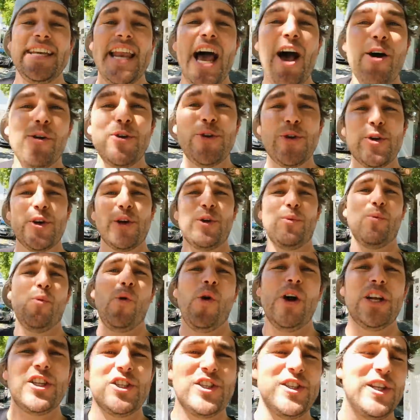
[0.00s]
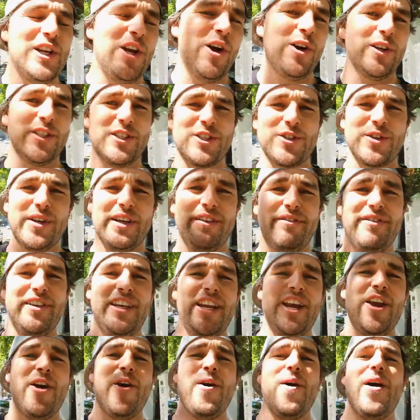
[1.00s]
now you can watch the Longstreet
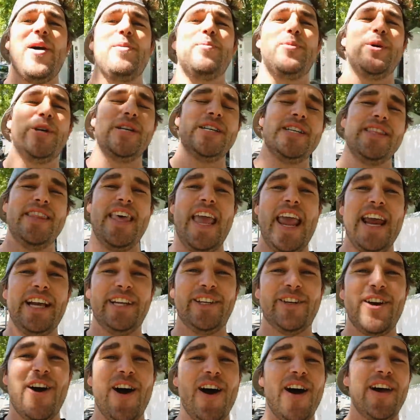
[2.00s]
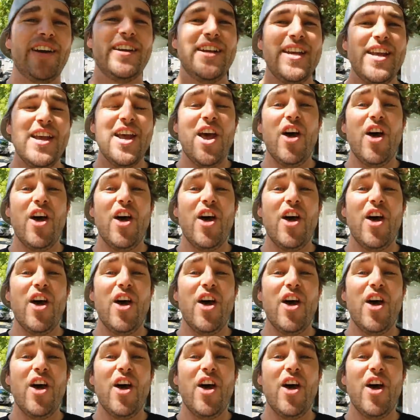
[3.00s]
video. I'll put it in the end card.